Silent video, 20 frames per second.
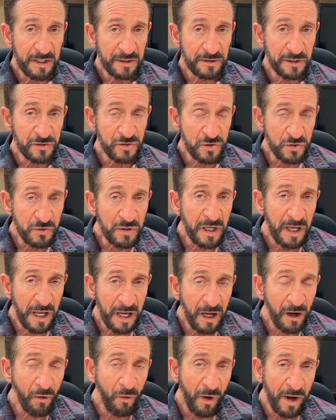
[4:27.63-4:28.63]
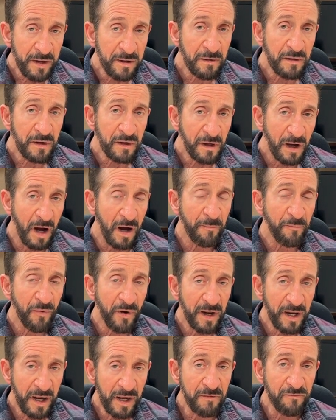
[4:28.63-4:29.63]
that you can't quite
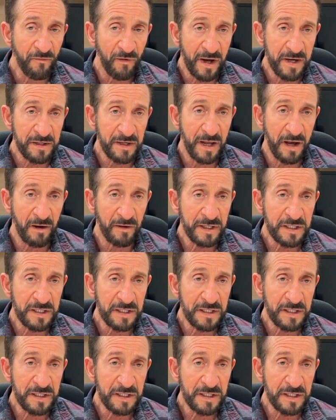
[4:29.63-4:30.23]
comprehend right now.